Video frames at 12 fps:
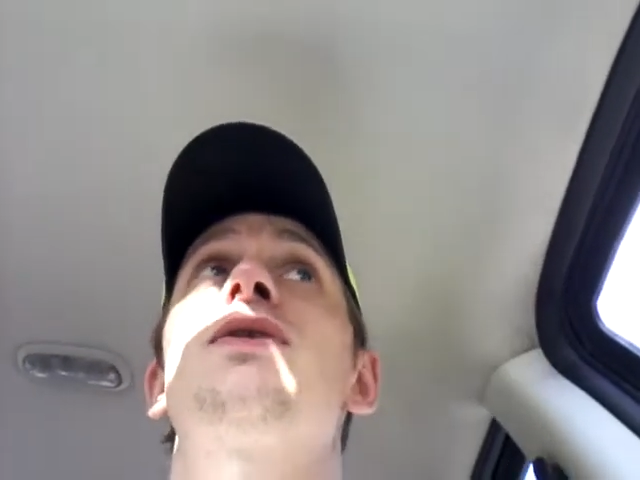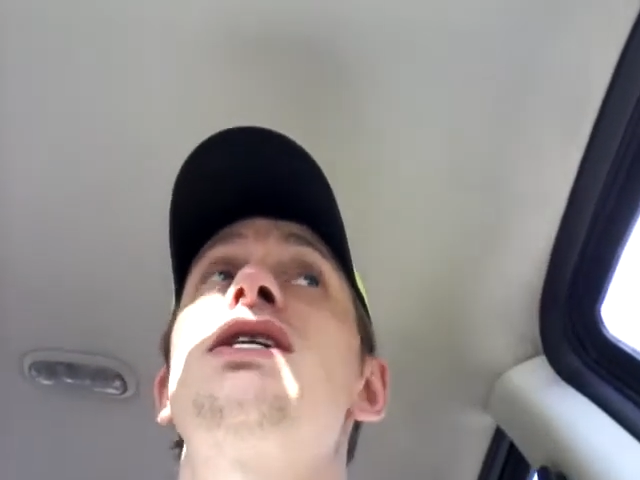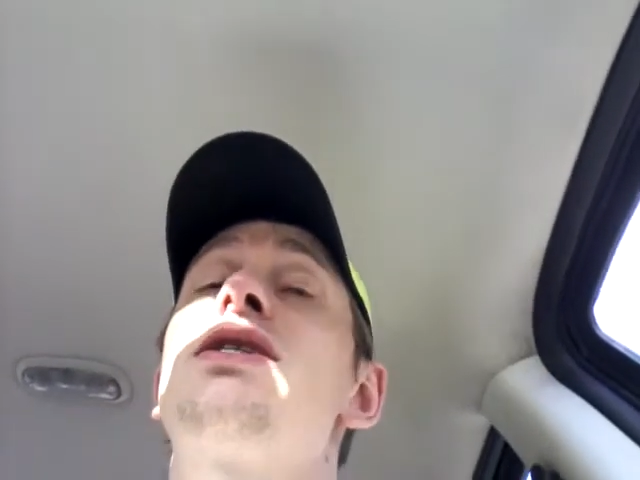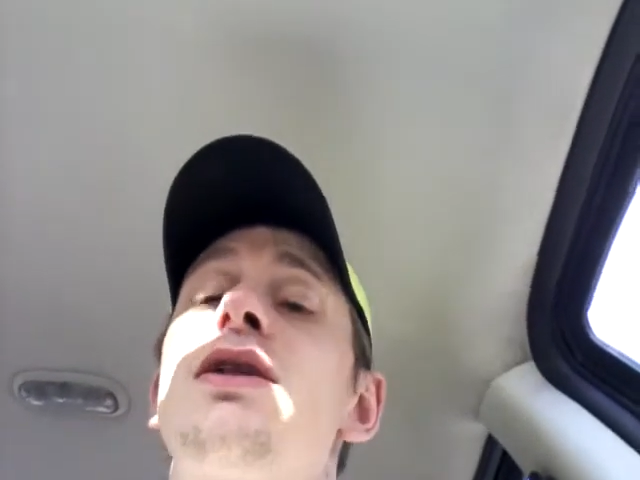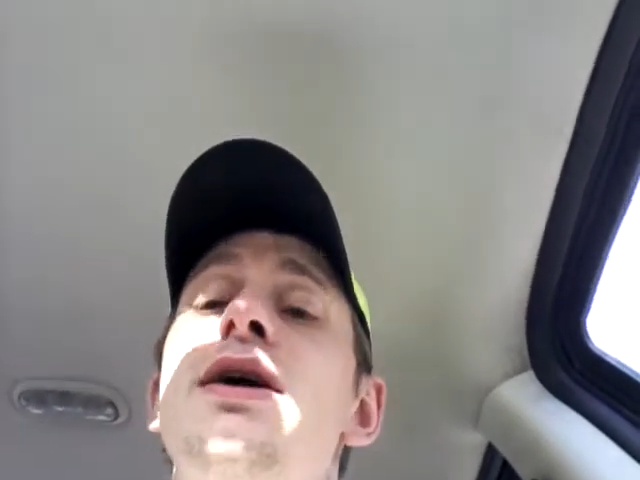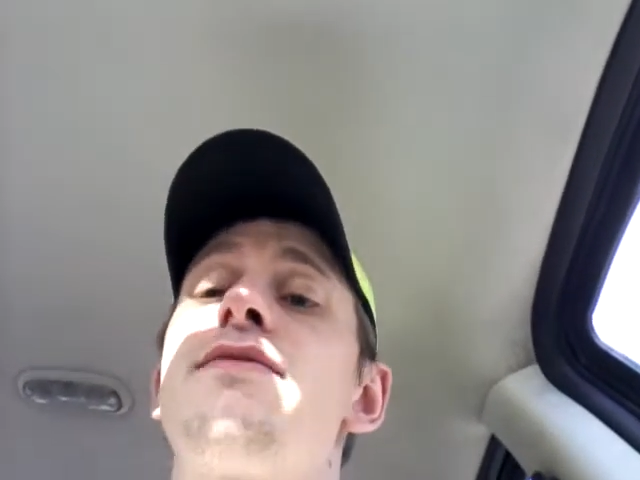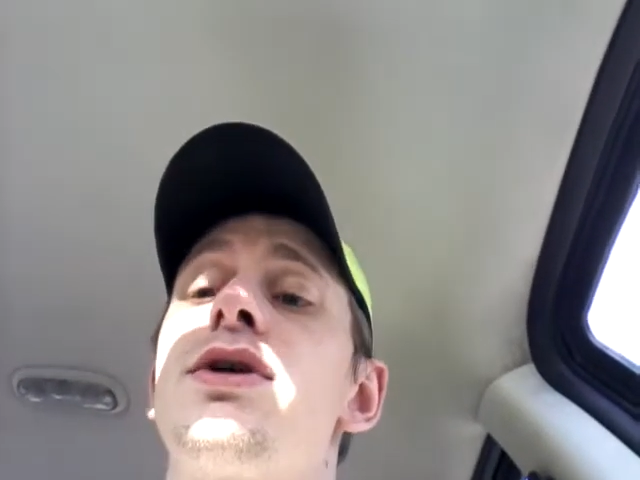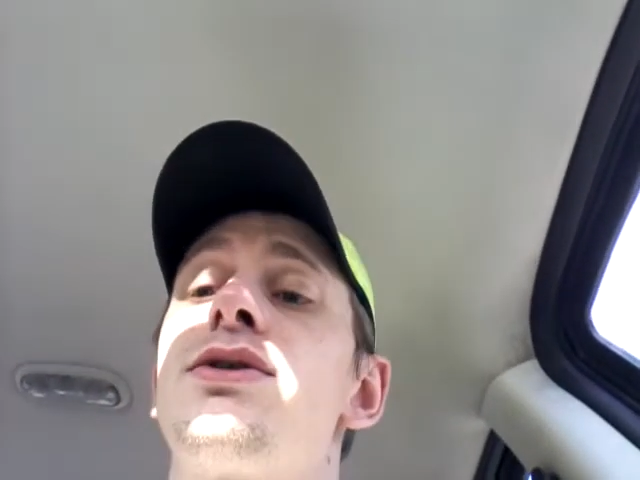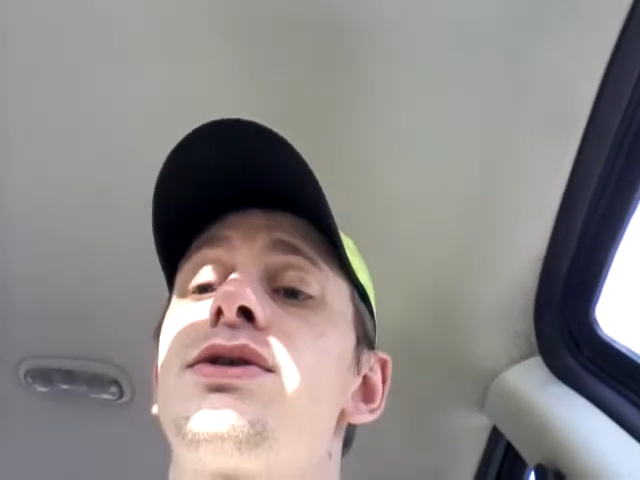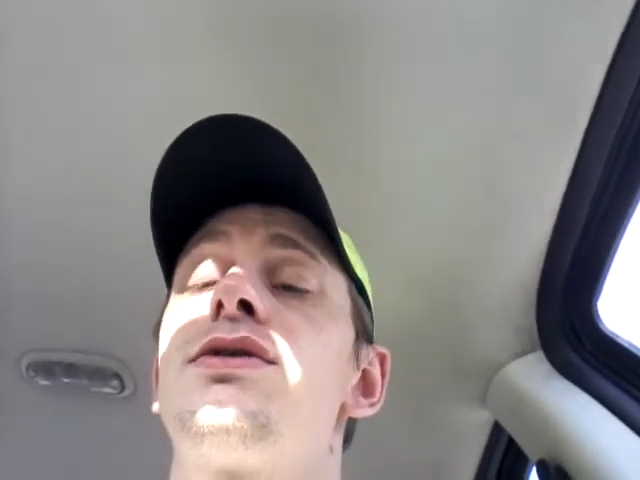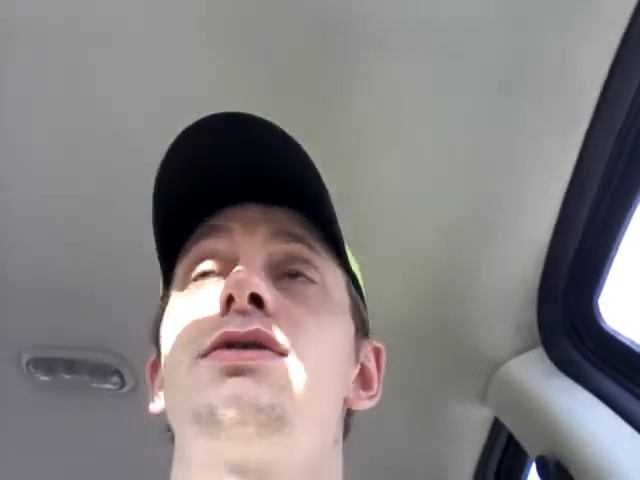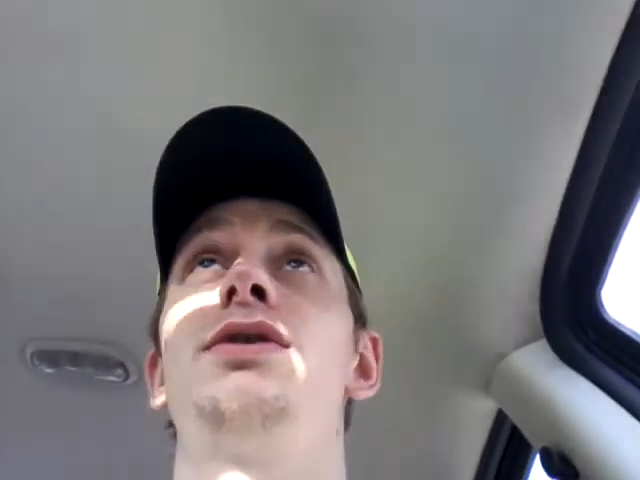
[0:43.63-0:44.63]
he
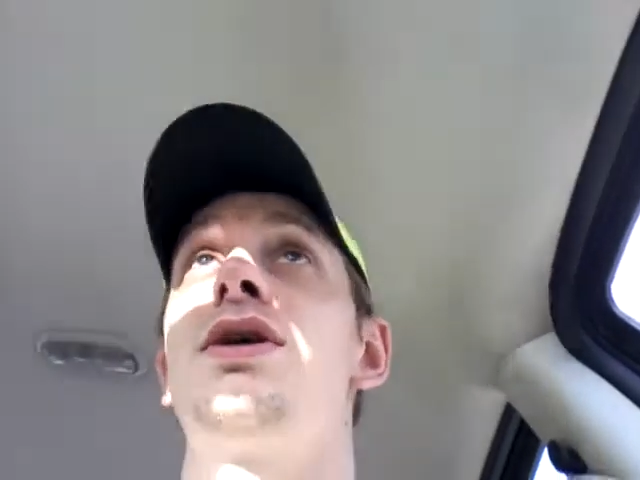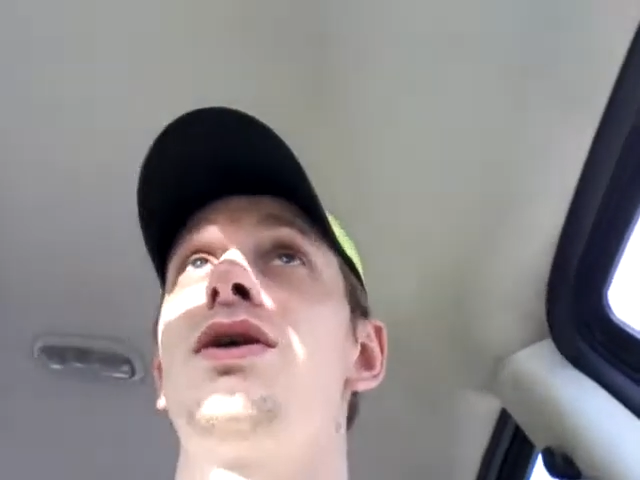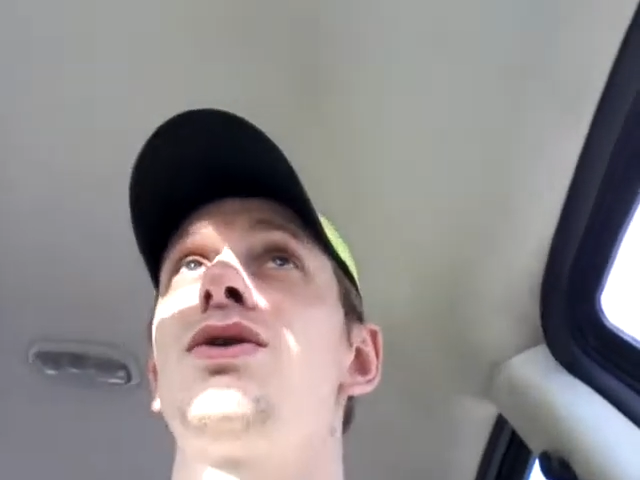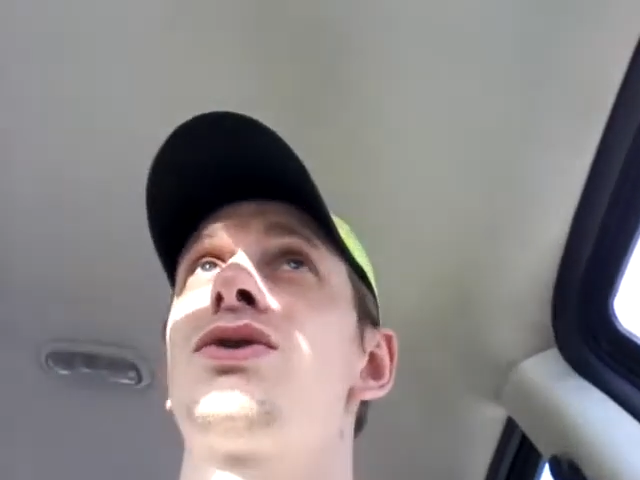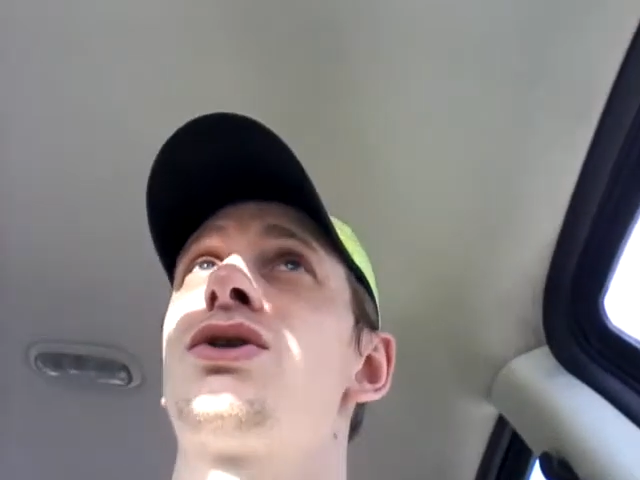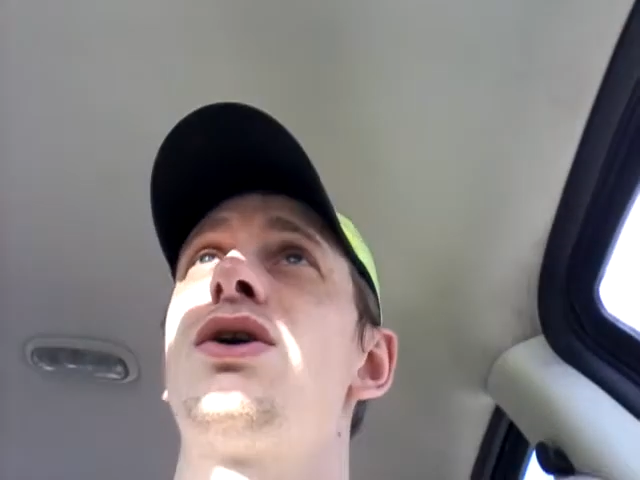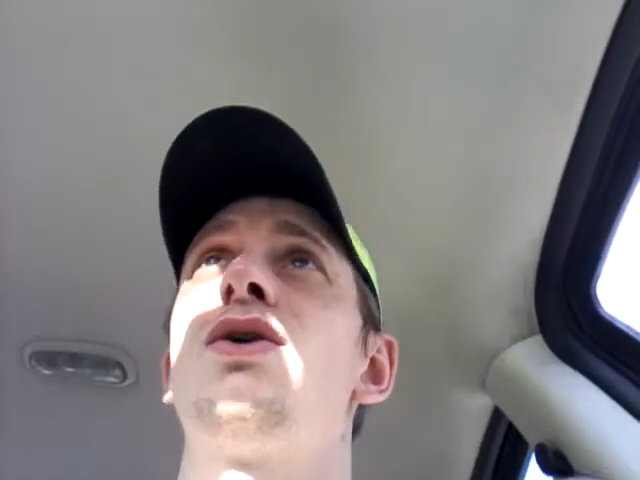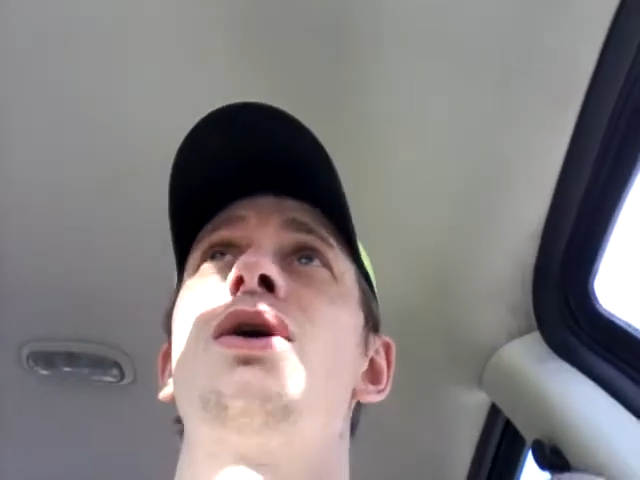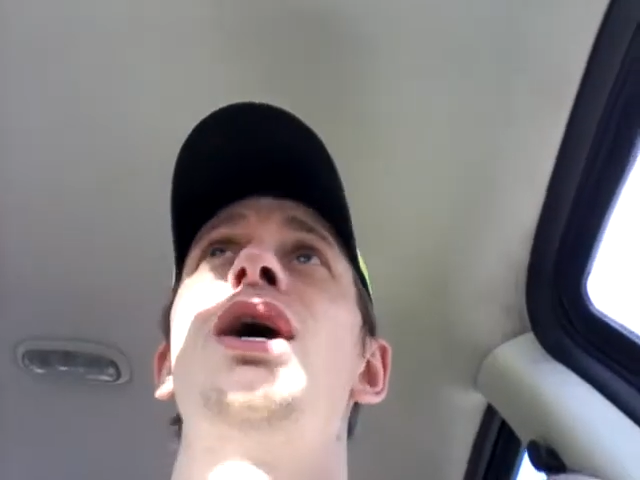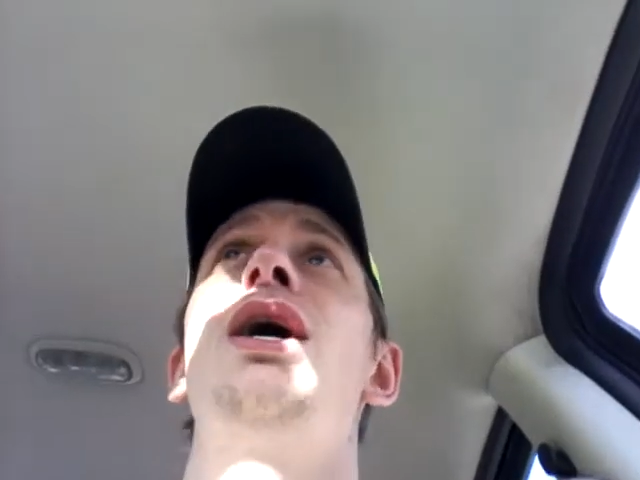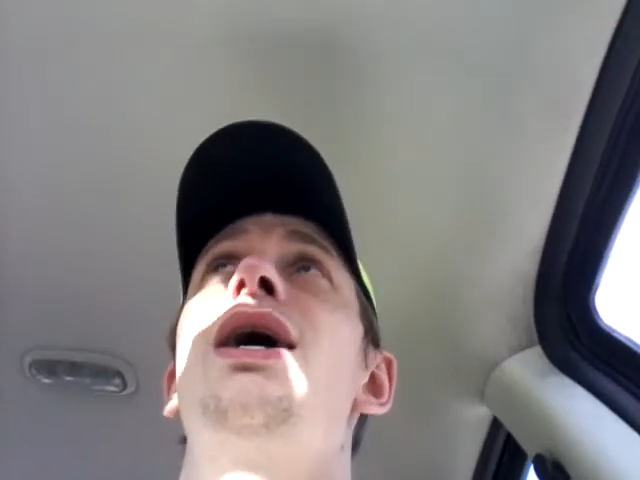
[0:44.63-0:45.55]
delivers. You know, so